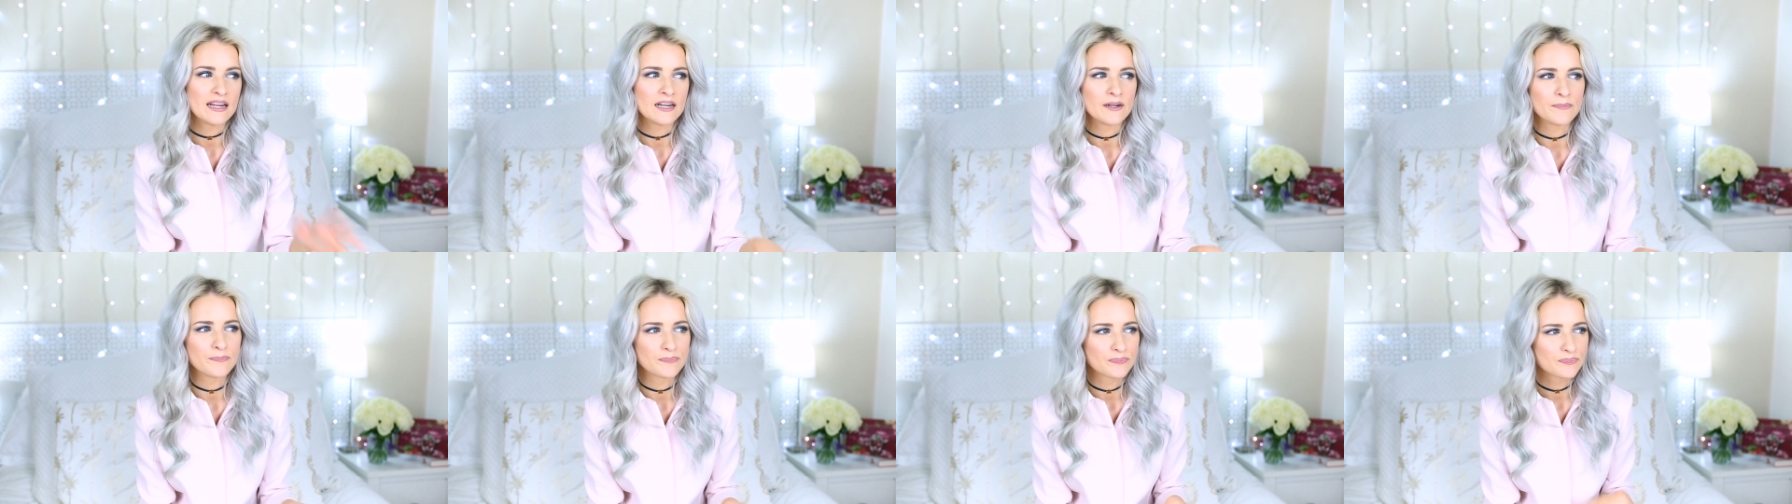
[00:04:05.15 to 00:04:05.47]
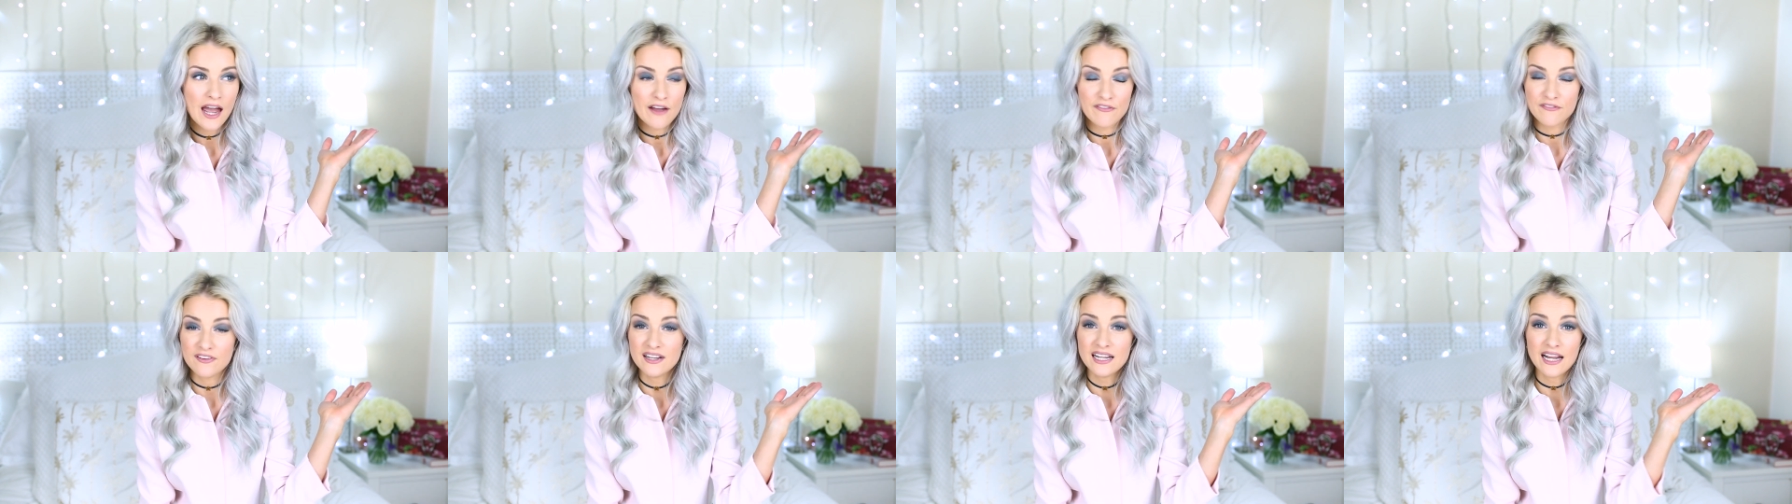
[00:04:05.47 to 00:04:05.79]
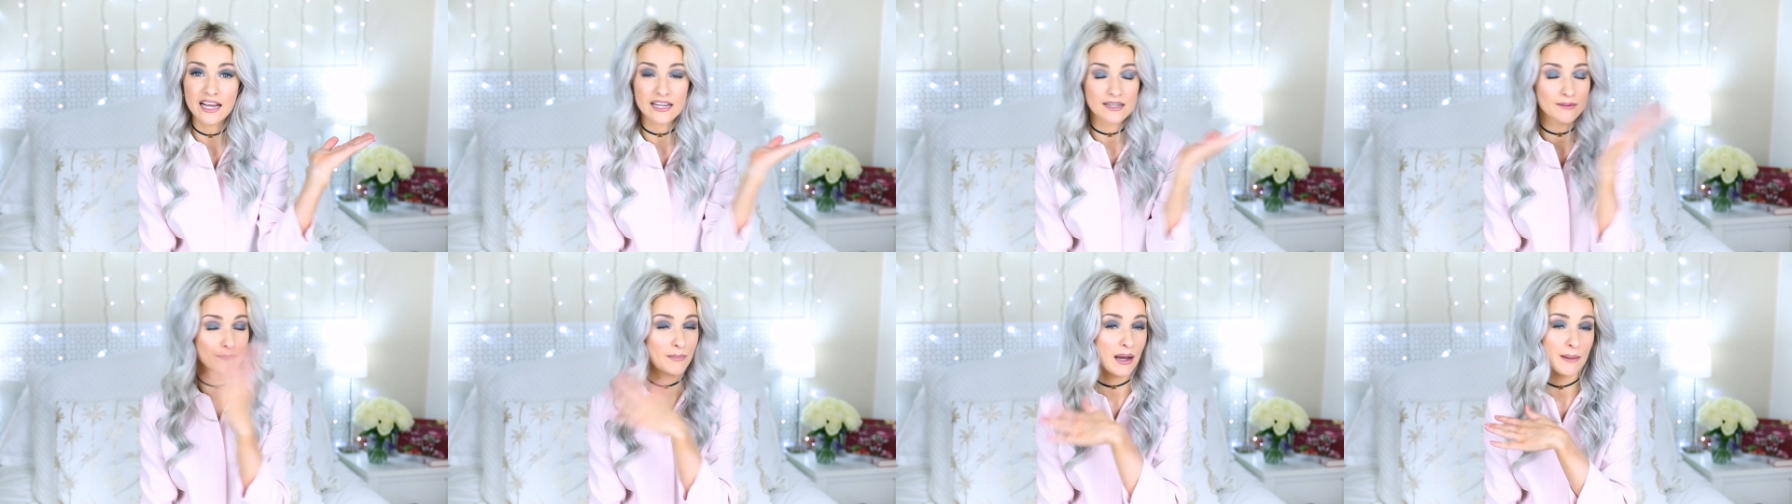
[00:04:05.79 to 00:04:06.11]
and I feel
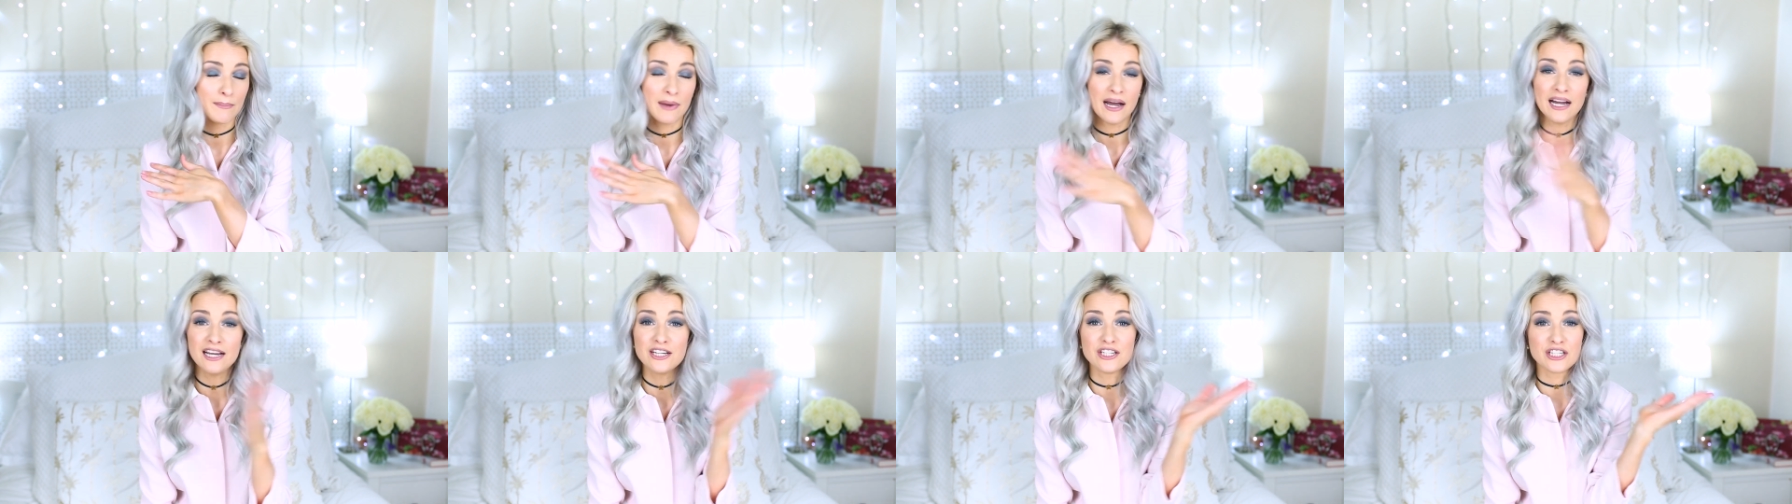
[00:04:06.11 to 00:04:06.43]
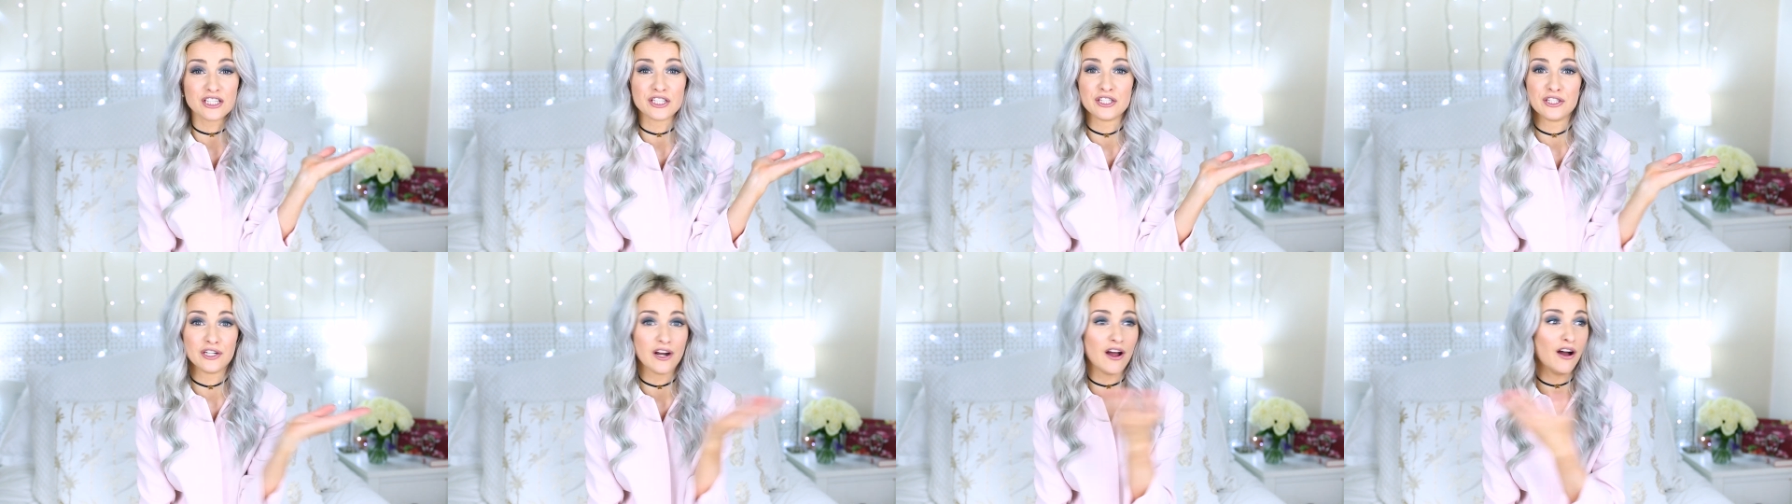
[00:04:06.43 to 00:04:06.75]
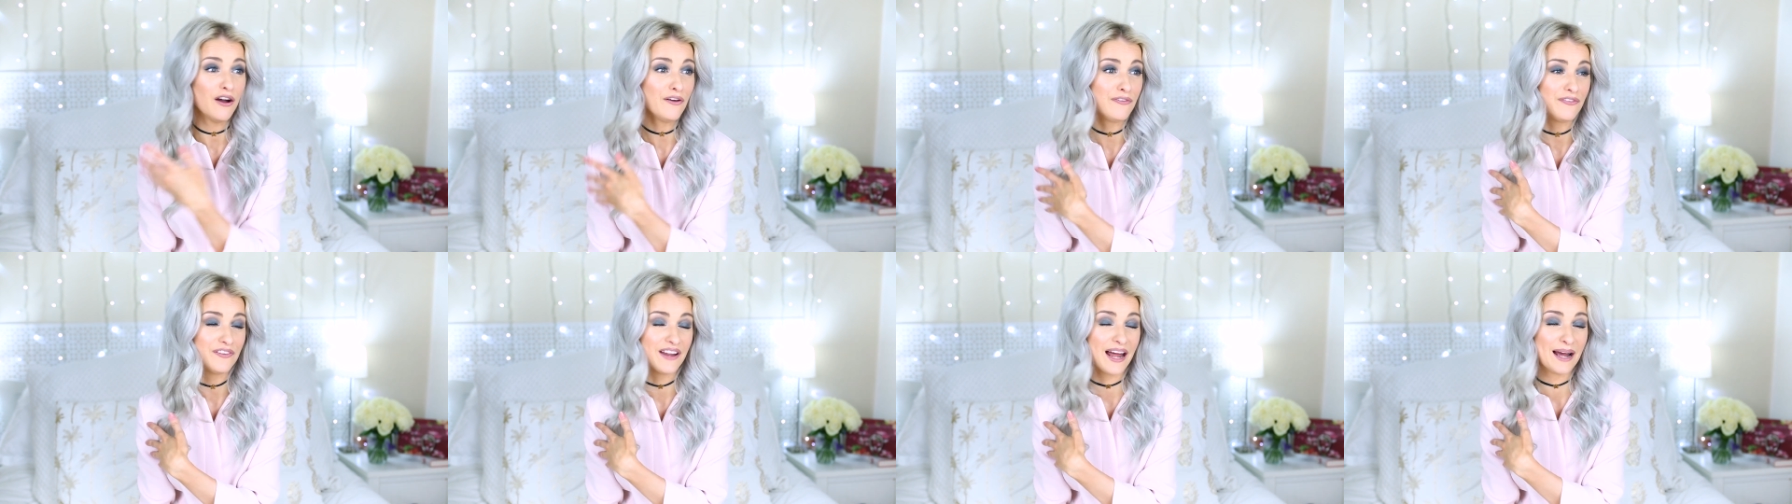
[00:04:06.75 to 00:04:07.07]
like my mind just shut
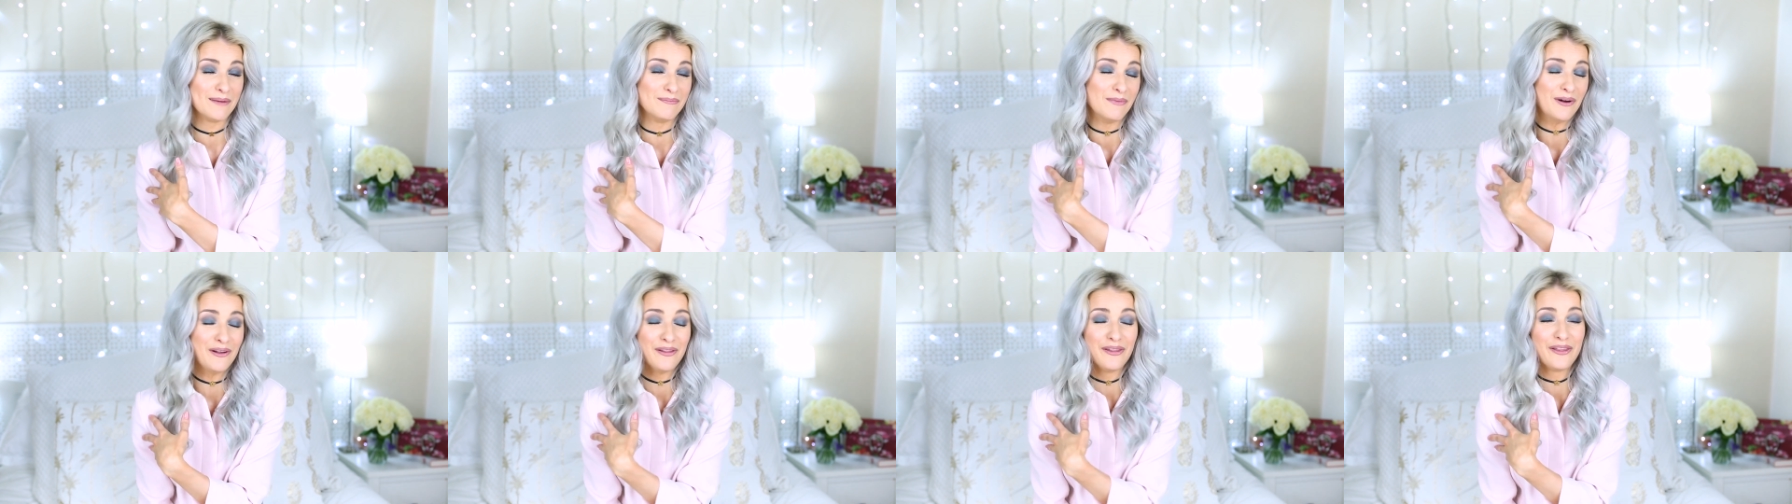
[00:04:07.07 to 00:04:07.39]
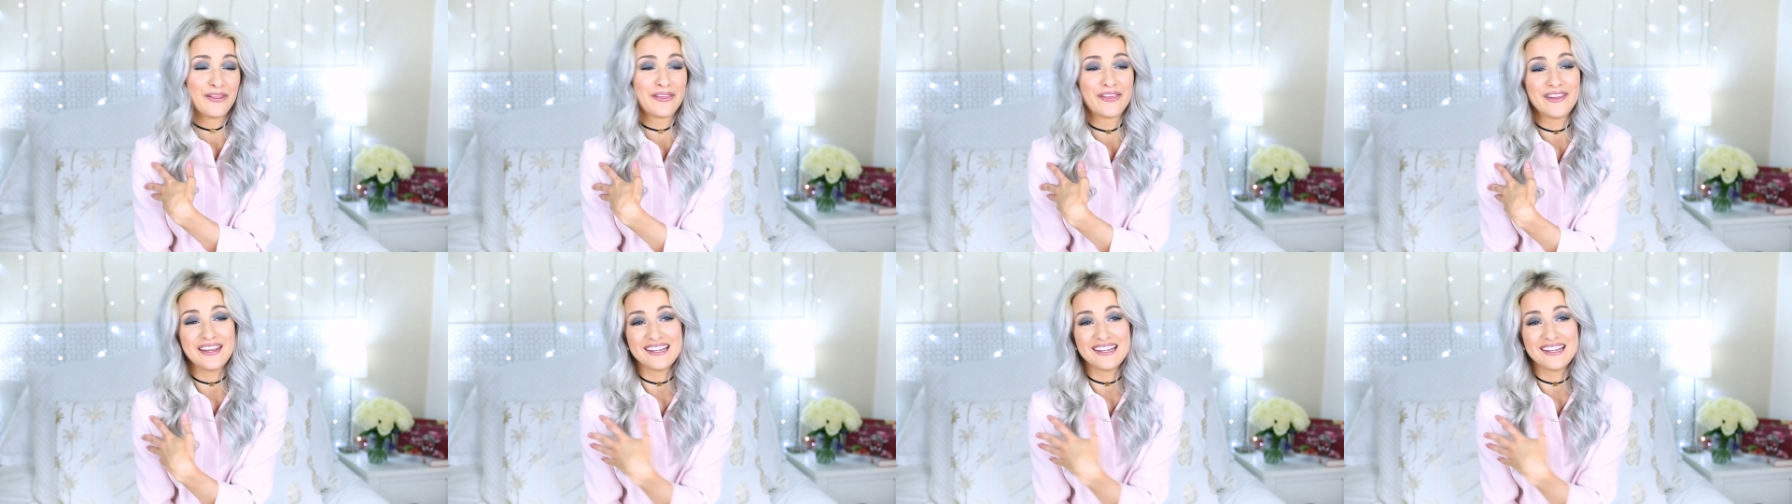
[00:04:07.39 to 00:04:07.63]
off that month.